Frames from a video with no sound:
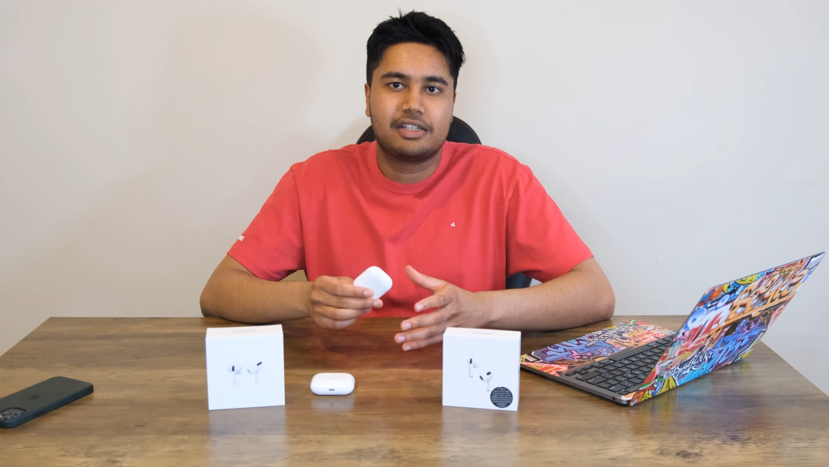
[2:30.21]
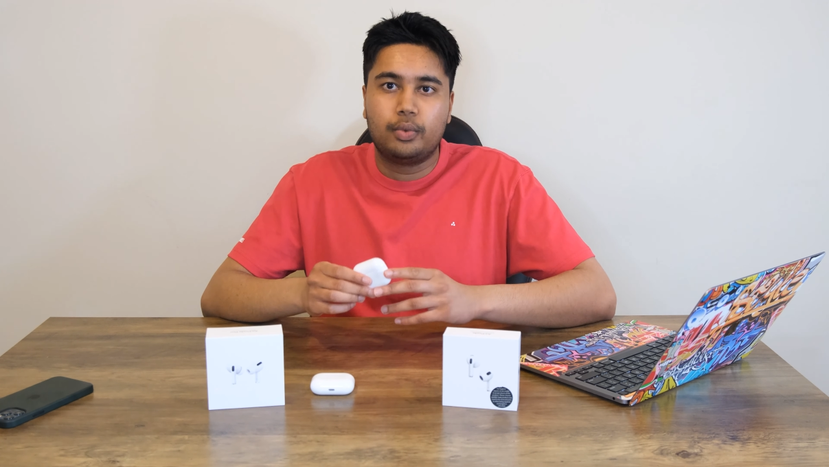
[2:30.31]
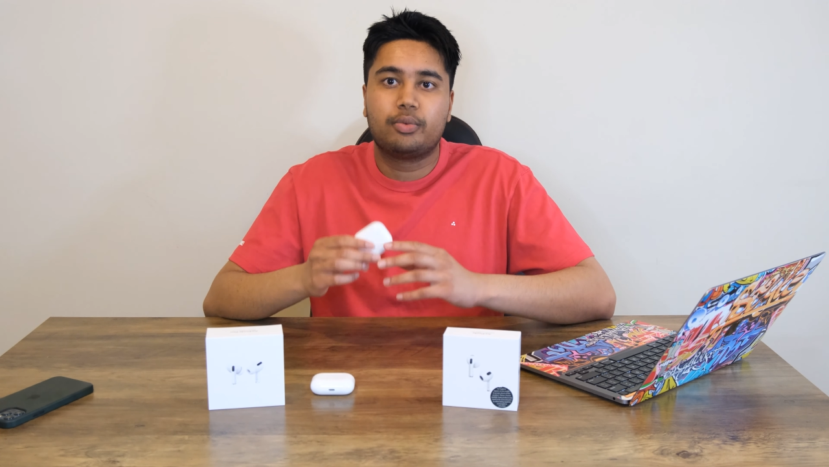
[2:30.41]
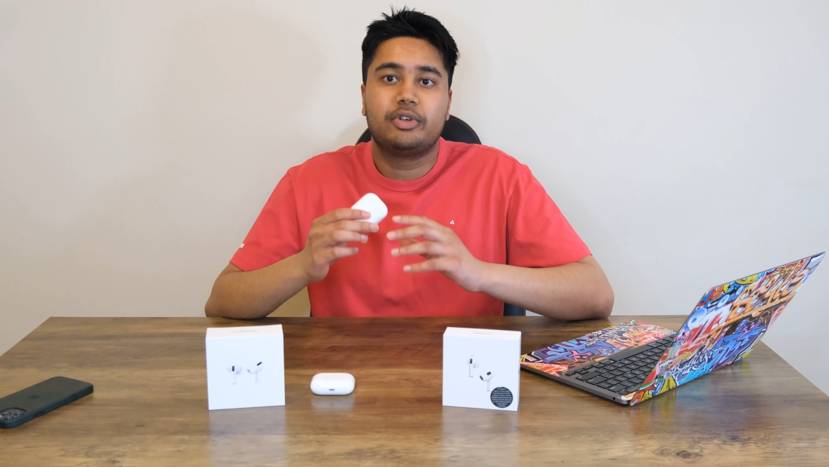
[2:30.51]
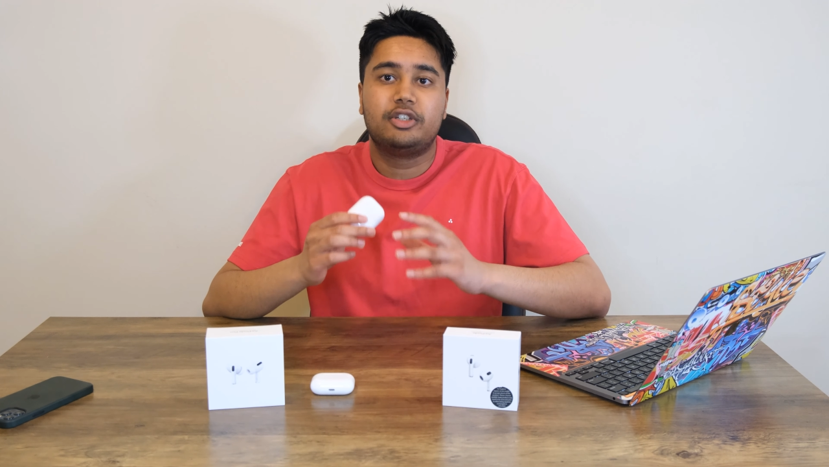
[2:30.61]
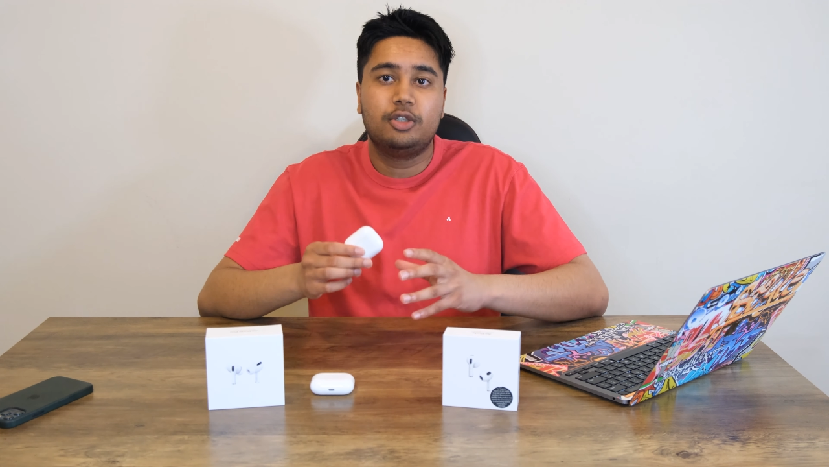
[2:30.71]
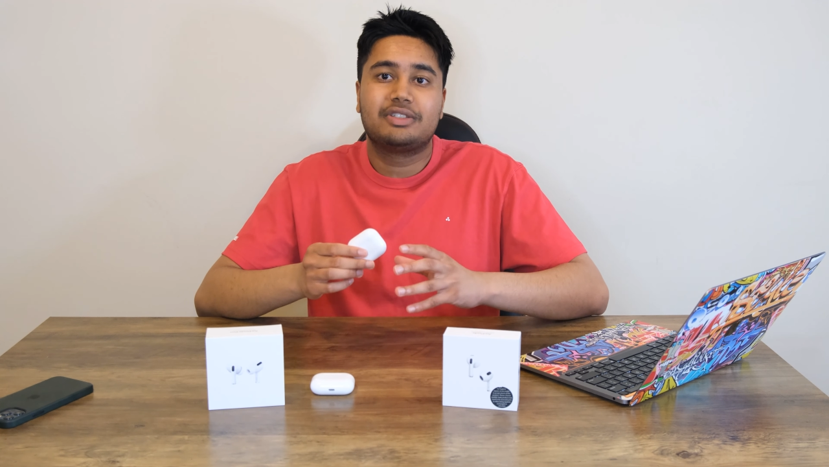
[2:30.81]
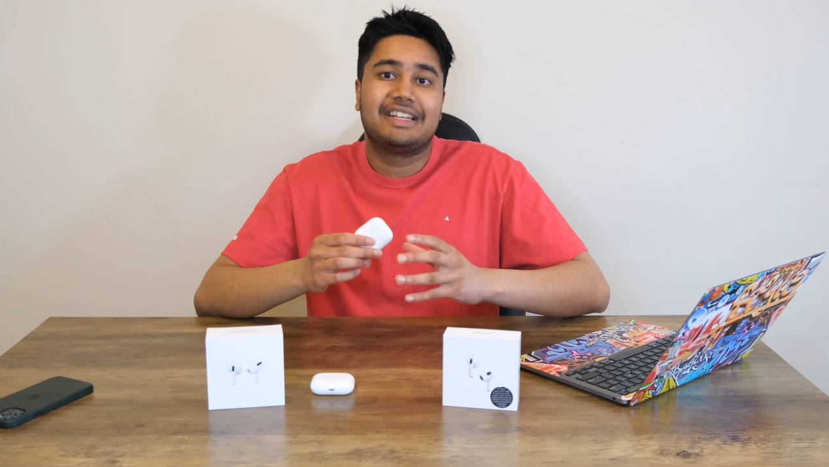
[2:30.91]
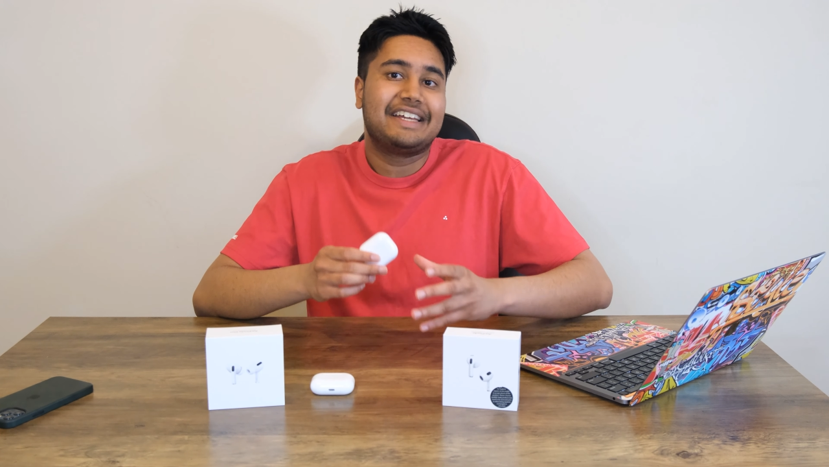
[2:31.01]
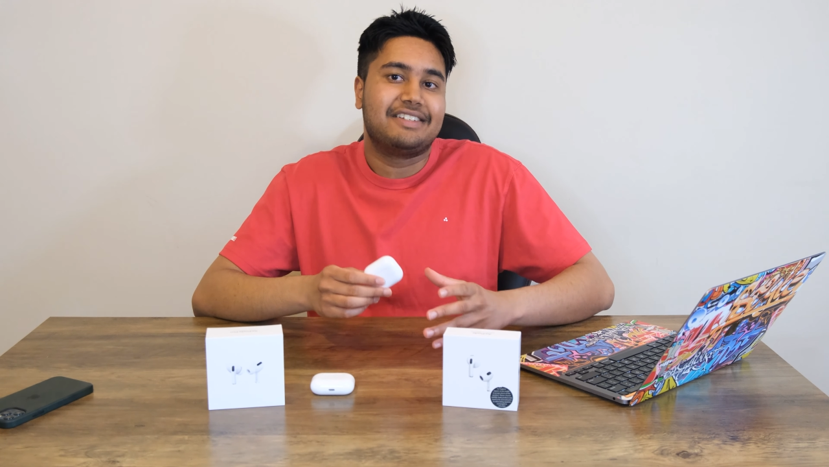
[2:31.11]
with reduced
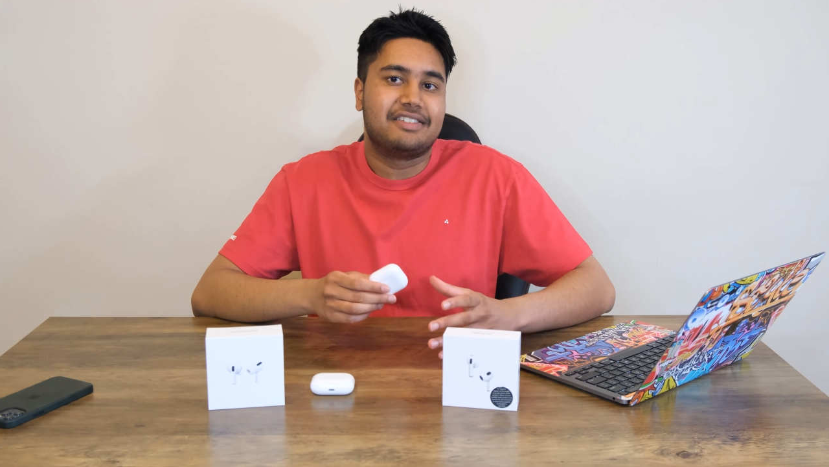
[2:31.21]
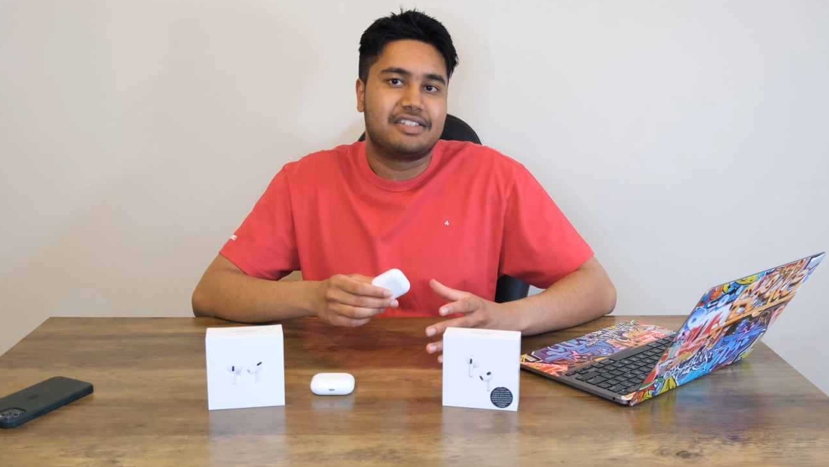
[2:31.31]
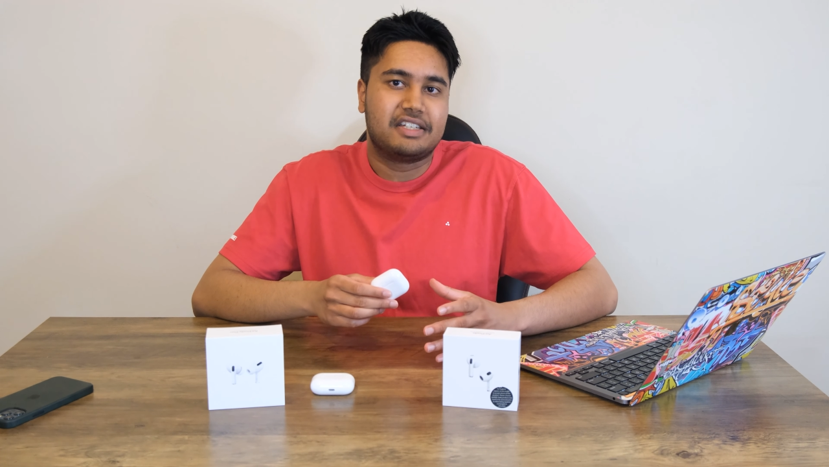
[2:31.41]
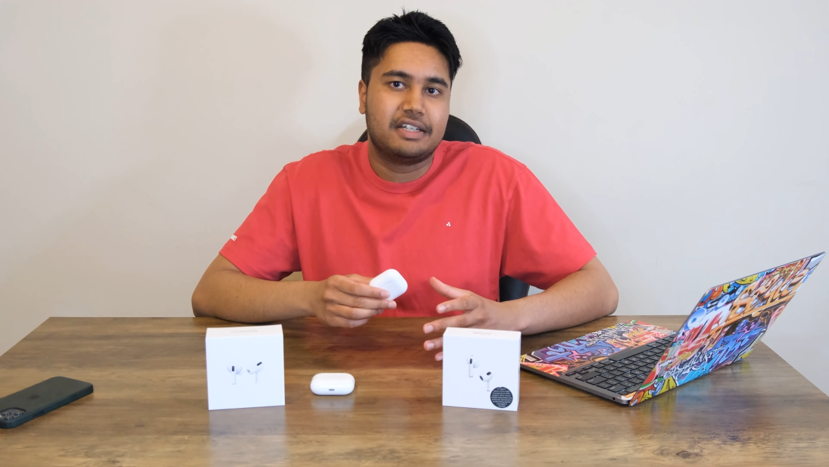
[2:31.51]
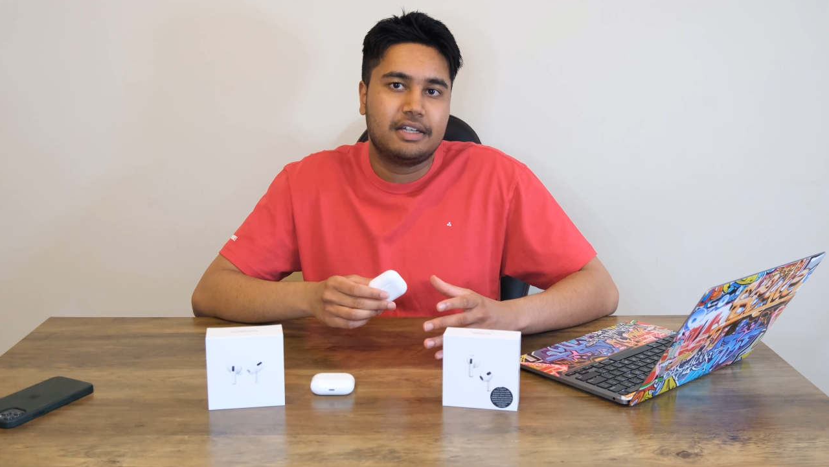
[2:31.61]
latency,